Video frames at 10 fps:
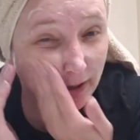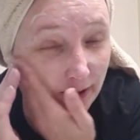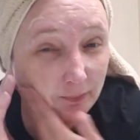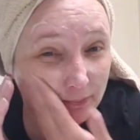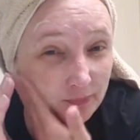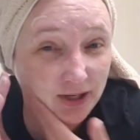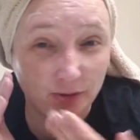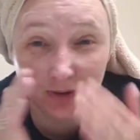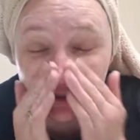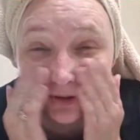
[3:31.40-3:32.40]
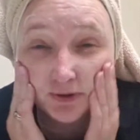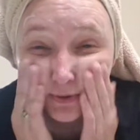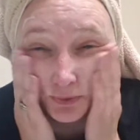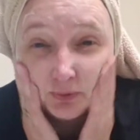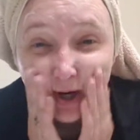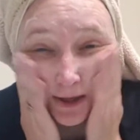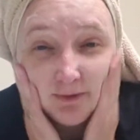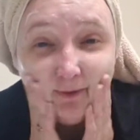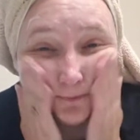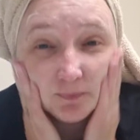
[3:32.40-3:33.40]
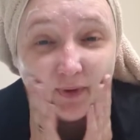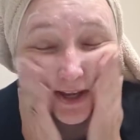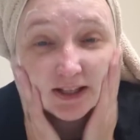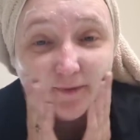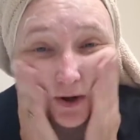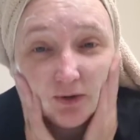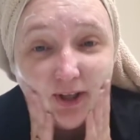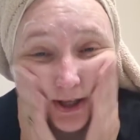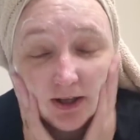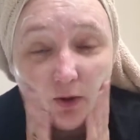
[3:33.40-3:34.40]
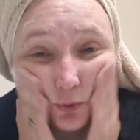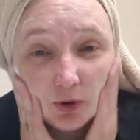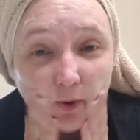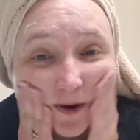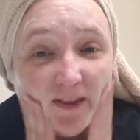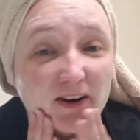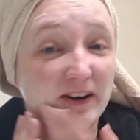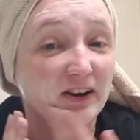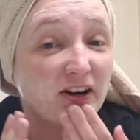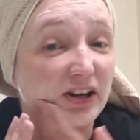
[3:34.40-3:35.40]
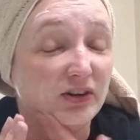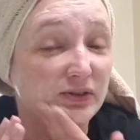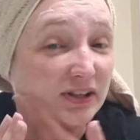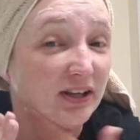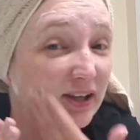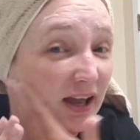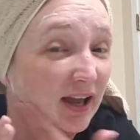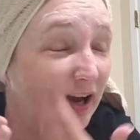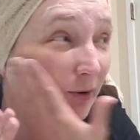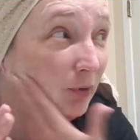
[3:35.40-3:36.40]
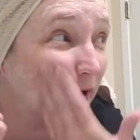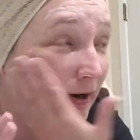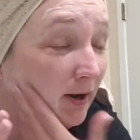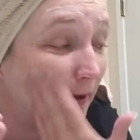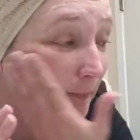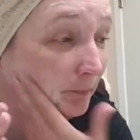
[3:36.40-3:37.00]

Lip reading: the Original's red exfoliant, or whether you're using our